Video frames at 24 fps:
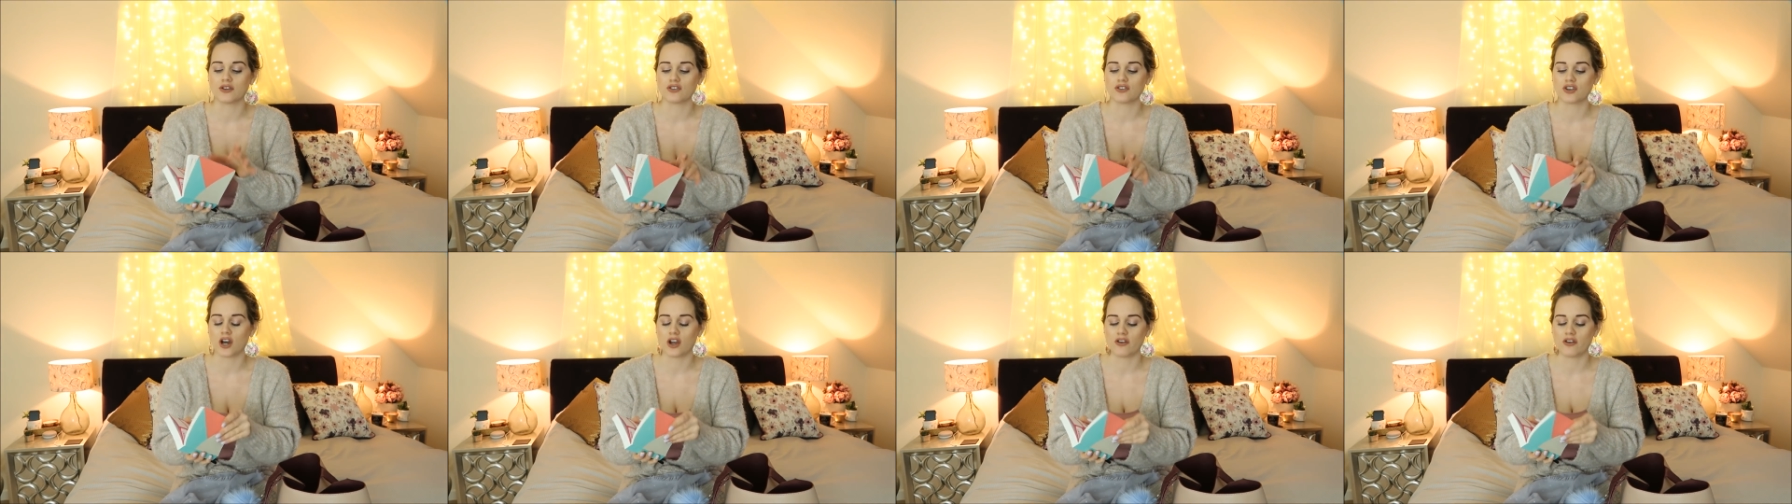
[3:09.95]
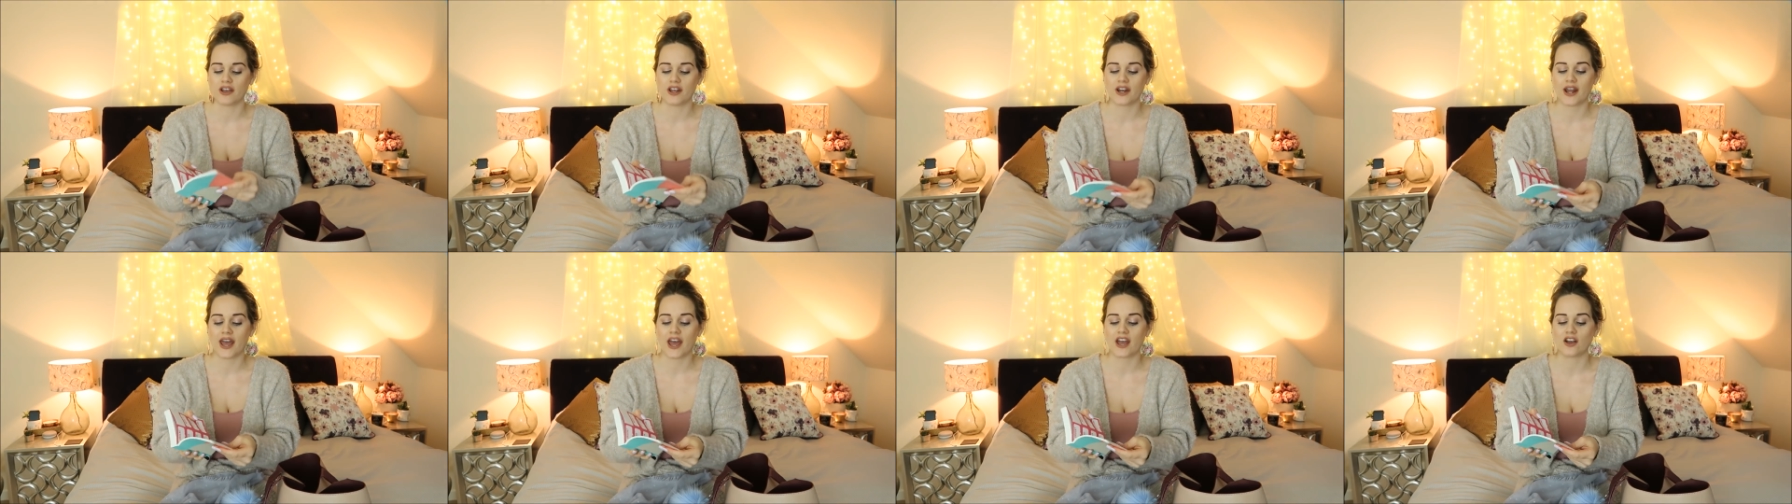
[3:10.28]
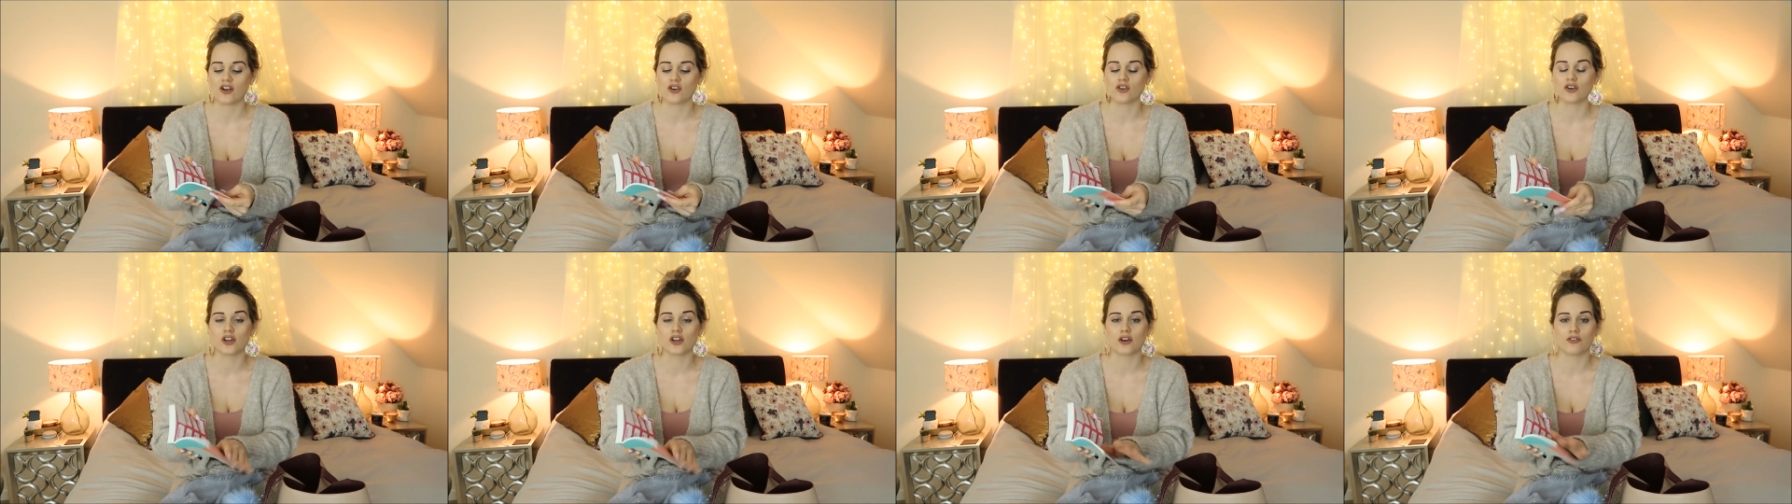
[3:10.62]
diary and I haven't
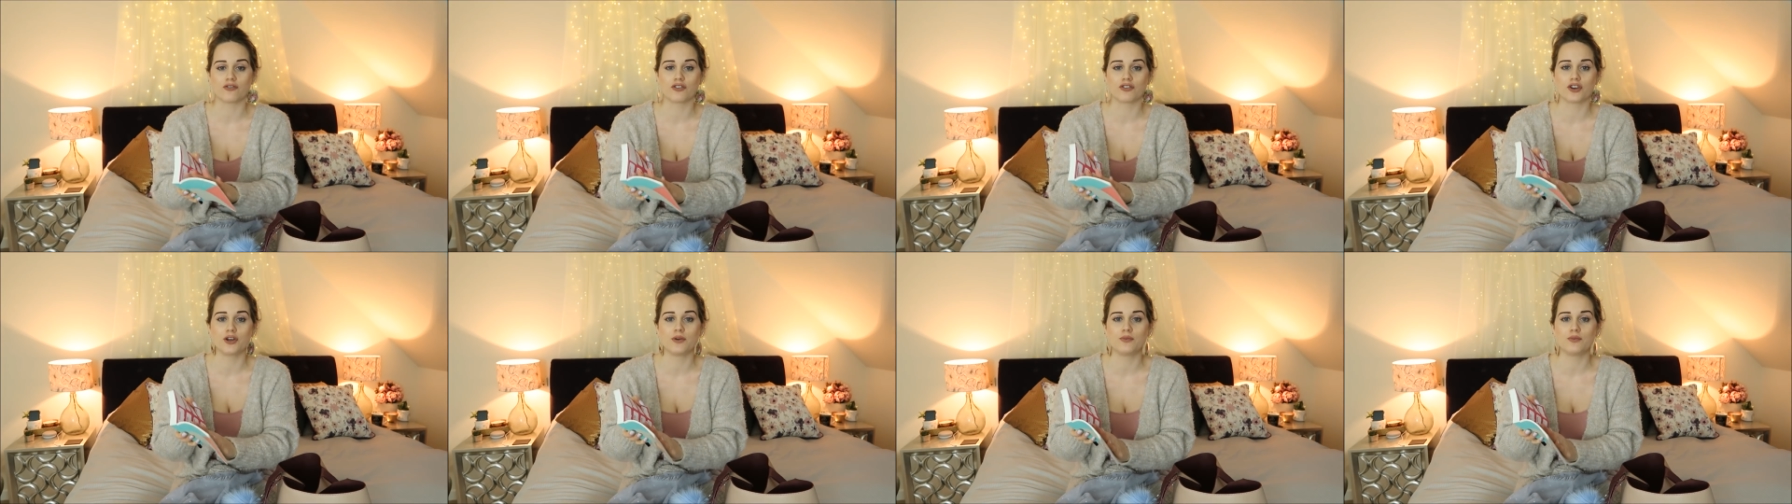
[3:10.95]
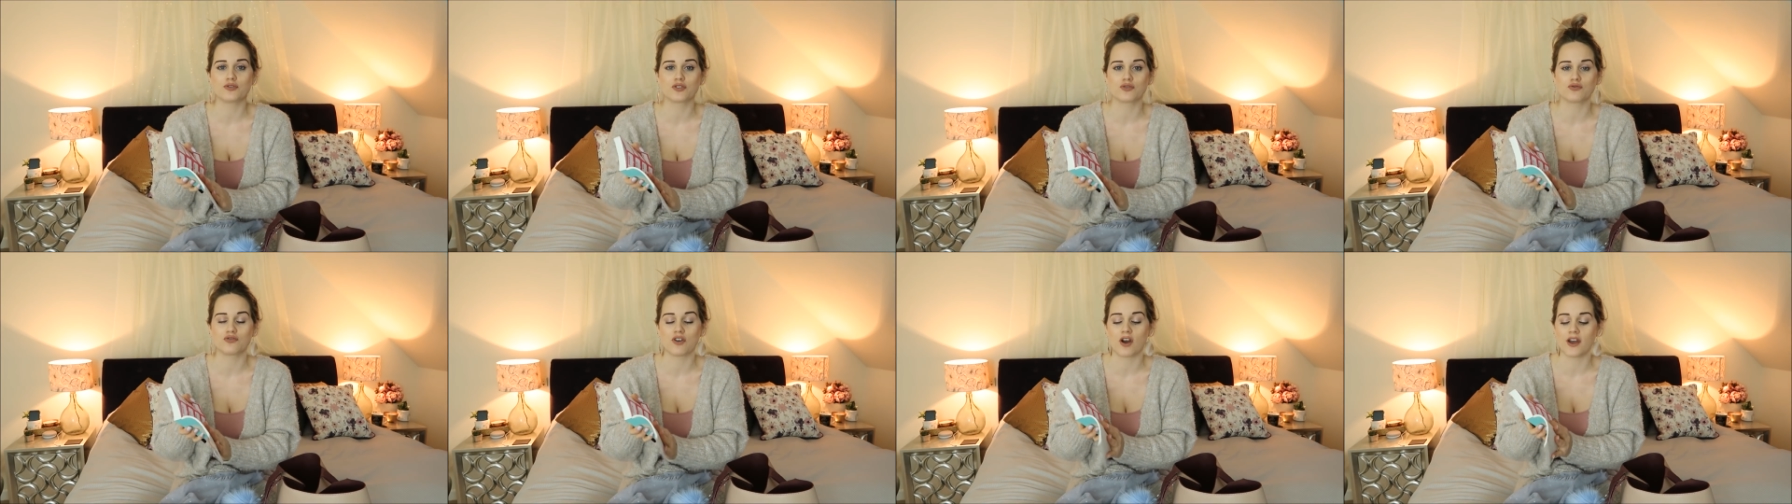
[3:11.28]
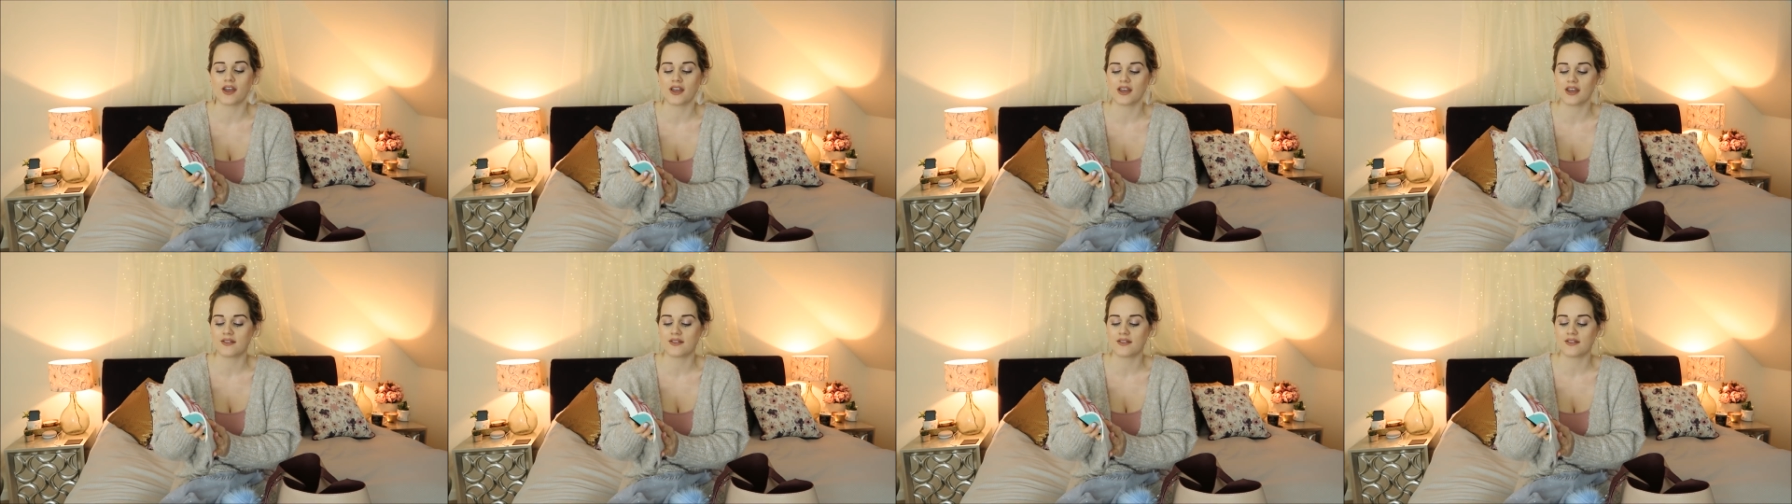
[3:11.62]
got enough room to write